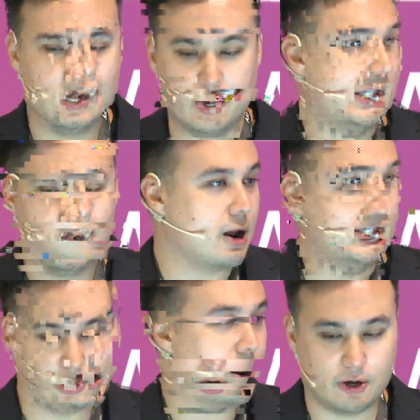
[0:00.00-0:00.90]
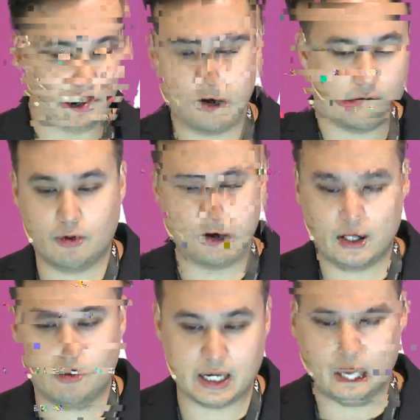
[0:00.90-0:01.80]
One other really
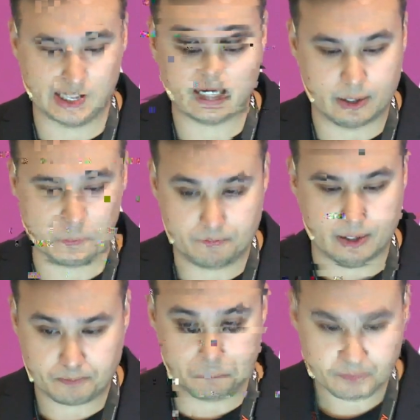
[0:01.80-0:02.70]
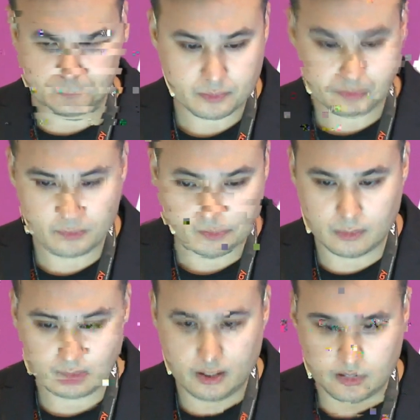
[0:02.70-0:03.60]
interesting thing that
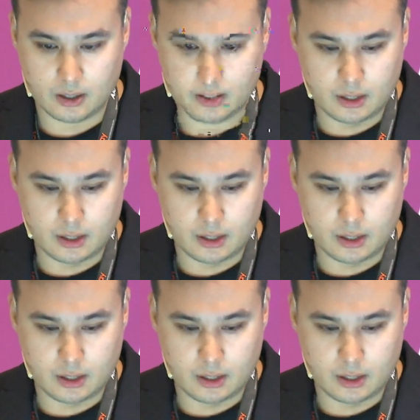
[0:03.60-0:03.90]
really